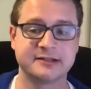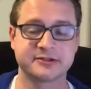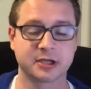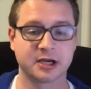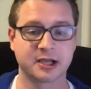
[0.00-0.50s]

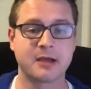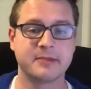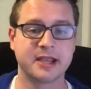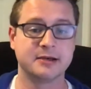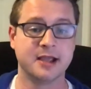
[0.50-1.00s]
are going to come
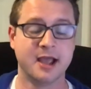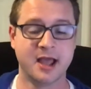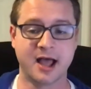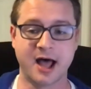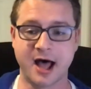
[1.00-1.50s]
in,
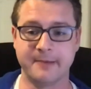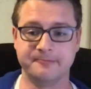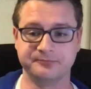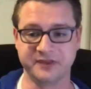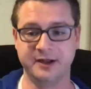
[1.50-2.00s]

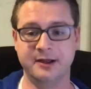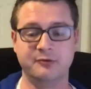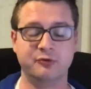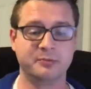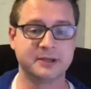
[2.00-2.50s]
and
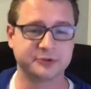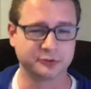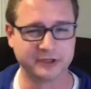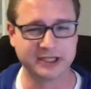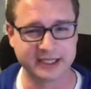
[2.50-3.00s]
we'll be able to
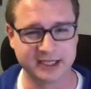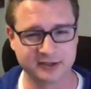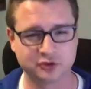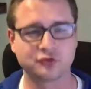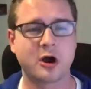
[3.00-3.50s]
really
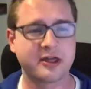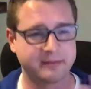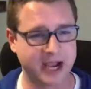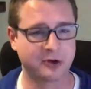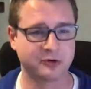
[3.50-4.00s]
draw them
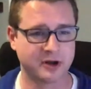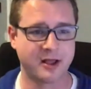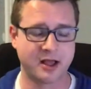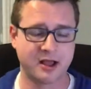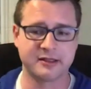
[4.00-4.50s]
out
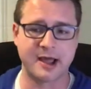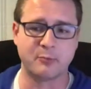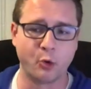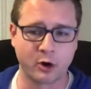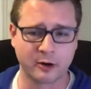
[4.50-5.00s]
a lot
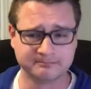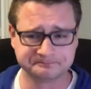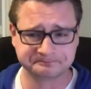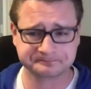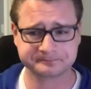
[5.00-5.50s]
more.
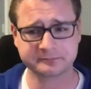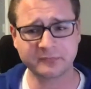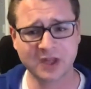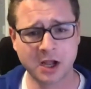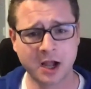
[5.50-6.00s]

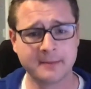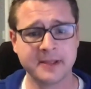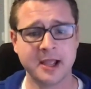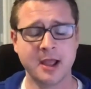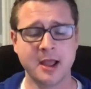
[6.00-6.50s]

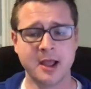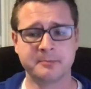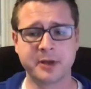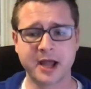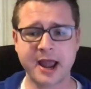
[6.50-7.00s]

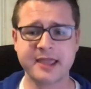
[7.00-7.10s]
But